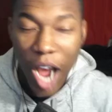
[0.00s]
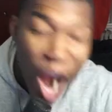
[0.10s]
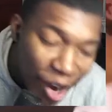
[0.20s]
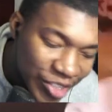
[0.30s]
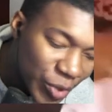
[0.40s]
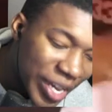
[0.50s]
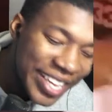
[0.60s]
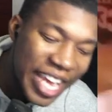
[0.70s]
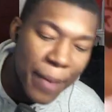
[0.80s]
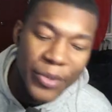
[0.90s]
All right, so we
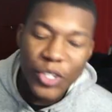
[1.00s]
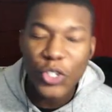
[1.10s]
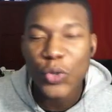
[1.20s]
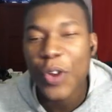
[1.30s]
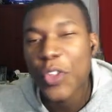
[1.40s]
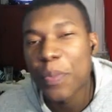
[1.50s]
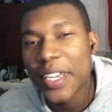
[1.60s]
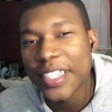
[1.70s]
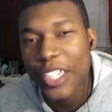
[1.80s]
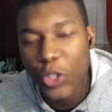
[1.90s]
got gamers destroying their
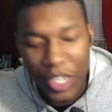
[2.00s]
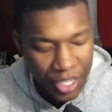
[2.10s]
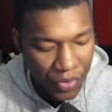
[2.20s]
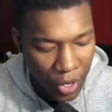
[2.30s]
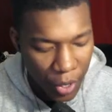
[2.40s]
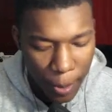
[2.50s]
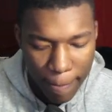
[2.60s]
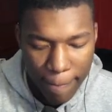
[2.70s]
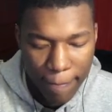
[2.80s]
PCs. Got to video. No!